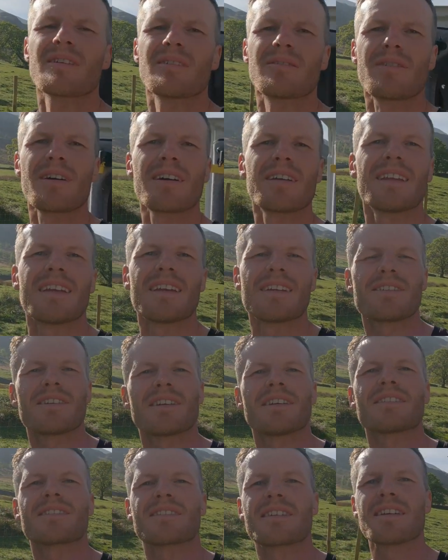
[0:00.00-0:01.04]
Right then, as you
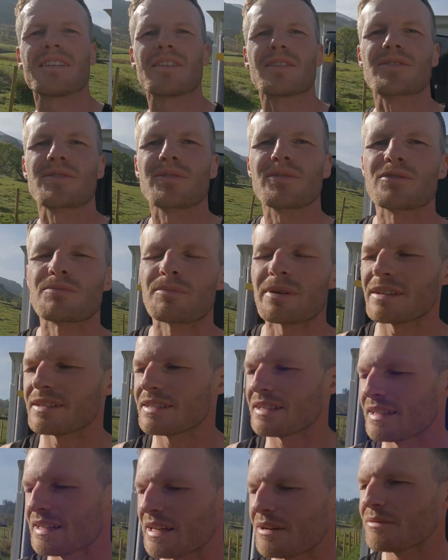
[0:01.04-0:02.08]
can see, the sun's
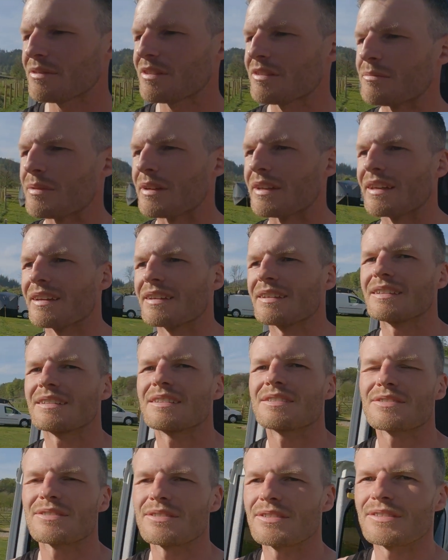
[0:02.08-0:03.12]
beating down on me,
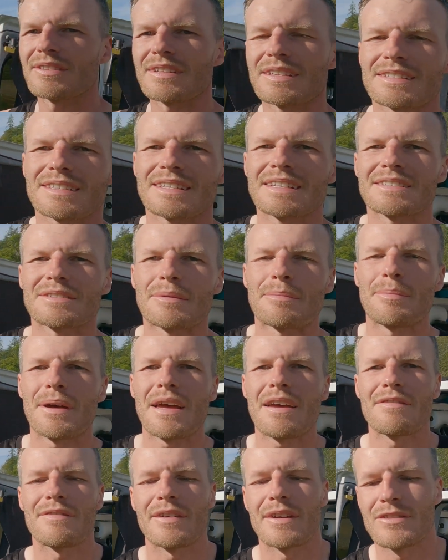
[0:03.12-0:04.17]
so this is a
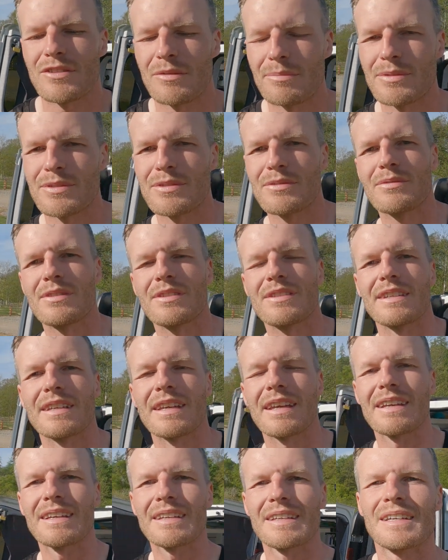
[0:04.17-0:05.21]
perfect opportunity
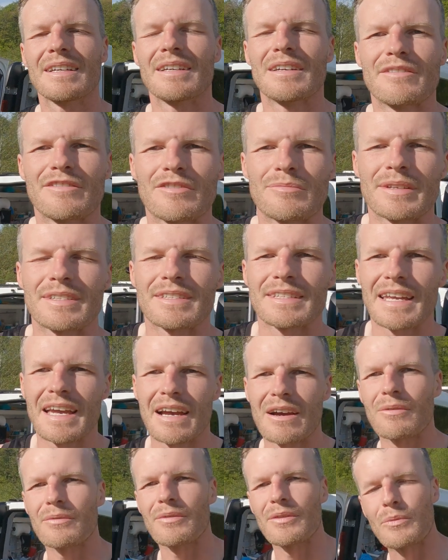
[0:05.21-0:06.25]
for me to get
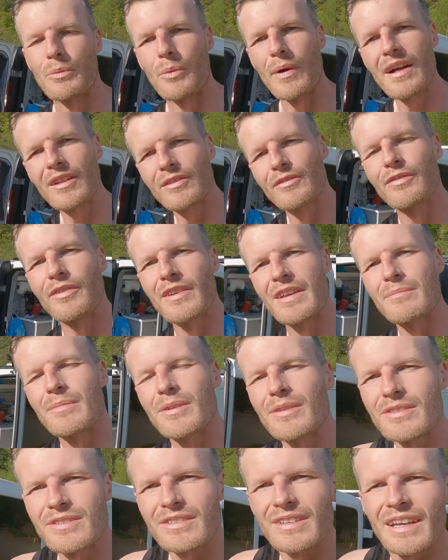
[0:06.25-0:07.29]
out the world
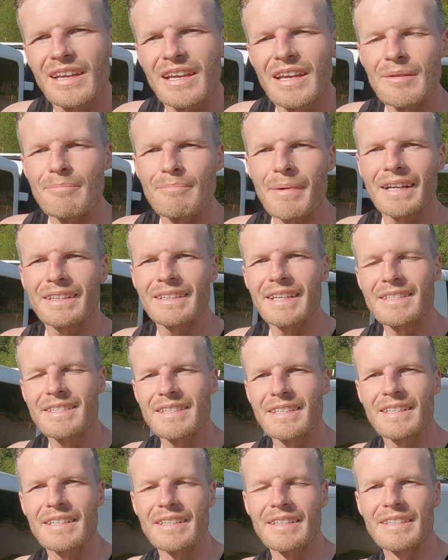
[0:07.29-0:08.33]
famous
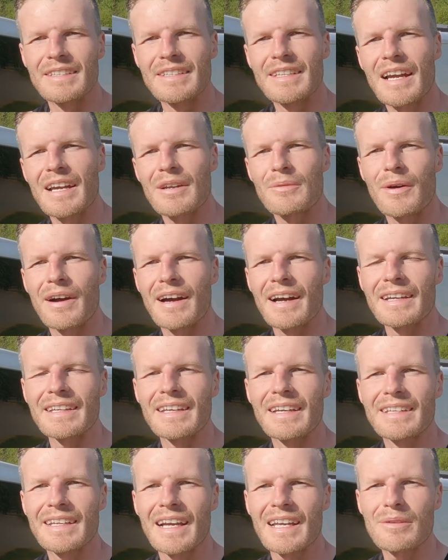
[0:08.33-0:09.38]
magnetic
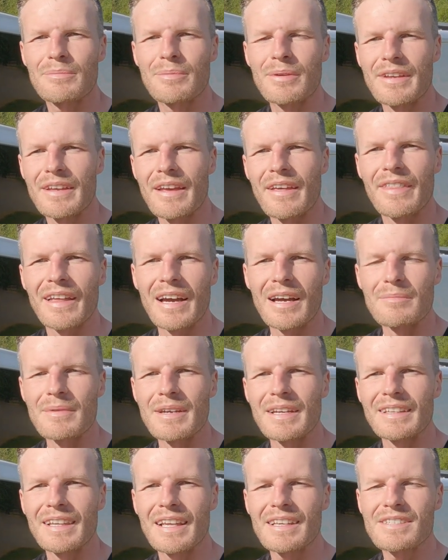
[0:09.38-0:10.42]
DIY canopy that I
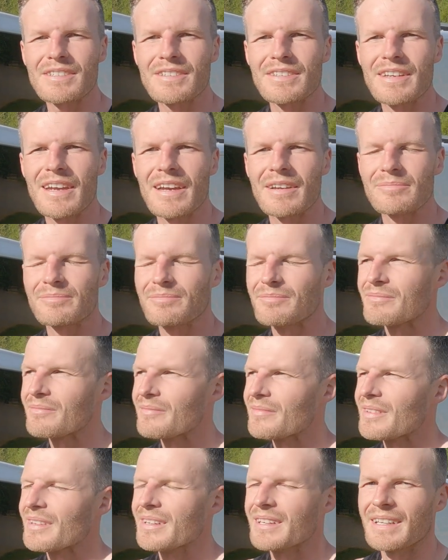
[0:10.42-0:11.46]
made last year.
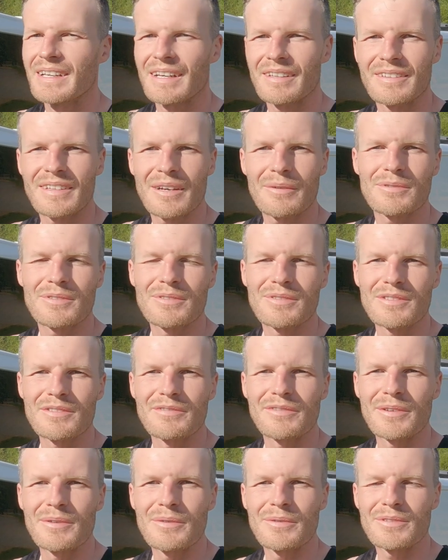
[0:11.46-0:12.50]
It had thousands of
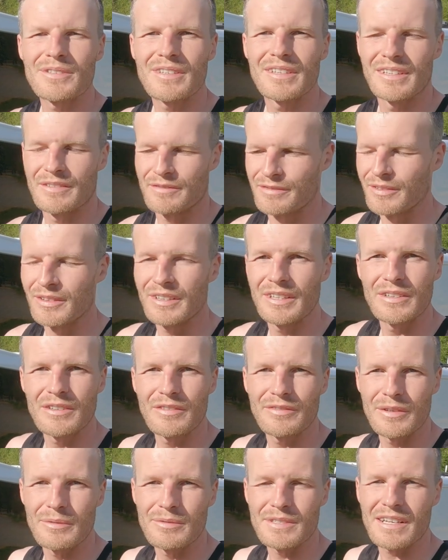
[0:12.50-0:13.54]
views, and funnily
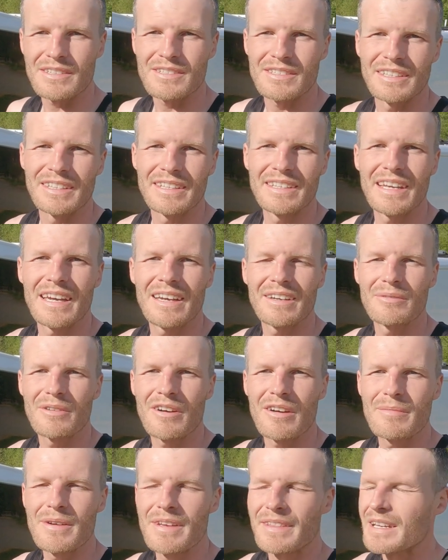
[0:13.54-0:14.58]
enough it was actually here where
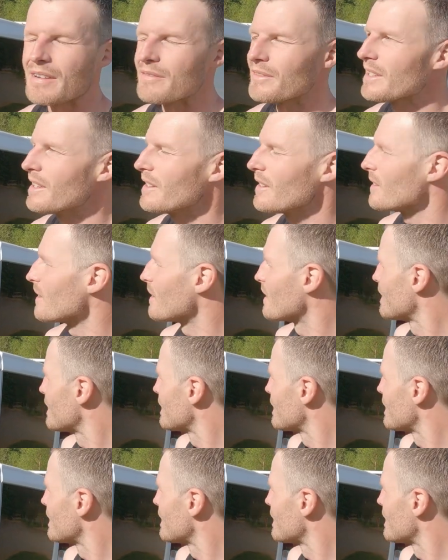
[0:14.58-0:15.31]
I made that video.